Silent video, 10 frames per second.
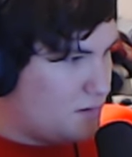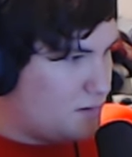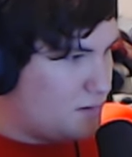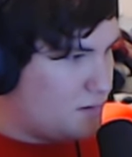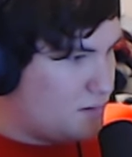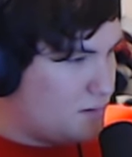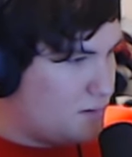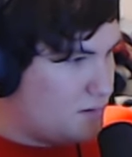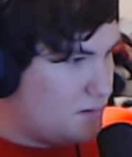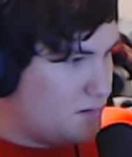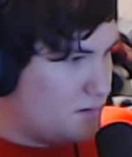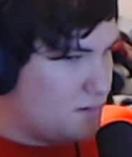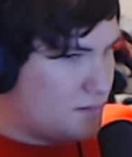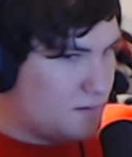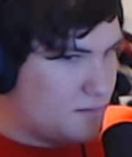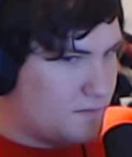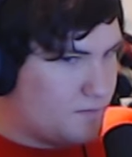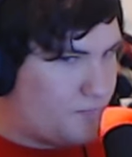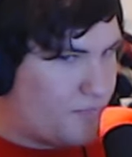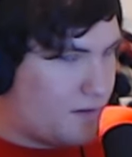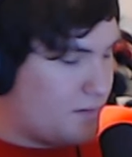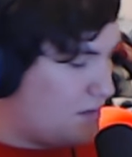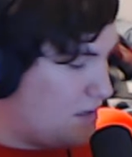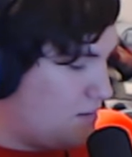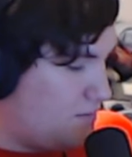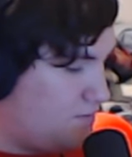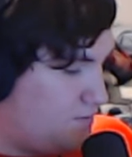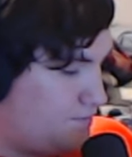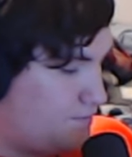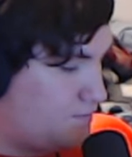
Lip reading: Yeah, that's true. But it's because like I thought you